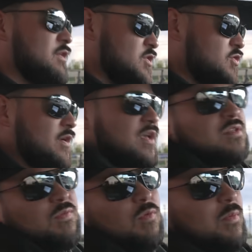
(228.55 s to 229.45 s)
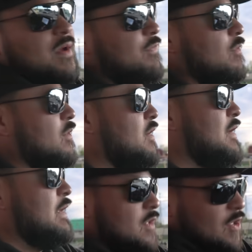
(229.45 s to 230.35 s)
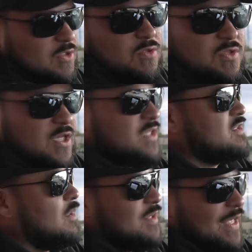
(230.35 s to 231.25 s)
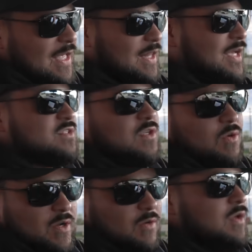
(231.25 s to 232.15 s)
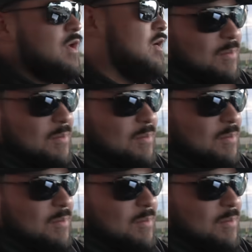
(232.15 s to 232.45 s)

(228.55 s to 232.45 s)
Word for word: This truck is a 4x4. They also changed up the headlights, the grill.